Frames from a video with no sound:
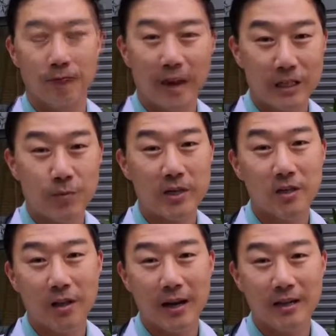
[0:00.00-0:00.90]
I
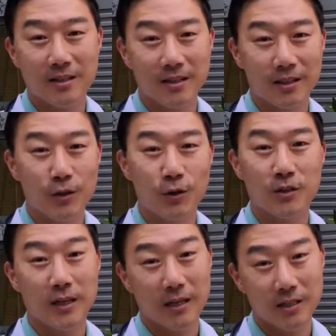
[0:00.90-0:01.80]
specialize in the two
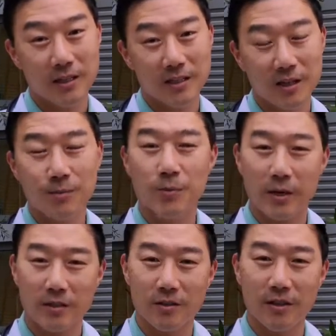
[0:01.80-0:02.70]
sexiest
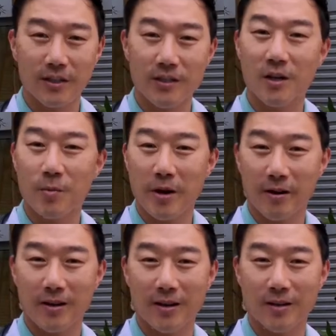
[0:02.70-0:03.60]
subspecialties in
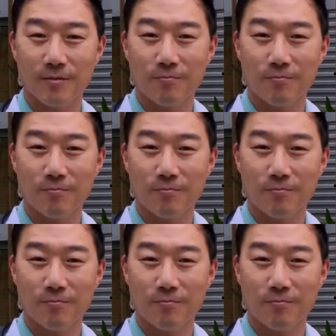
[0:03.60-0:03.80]
America,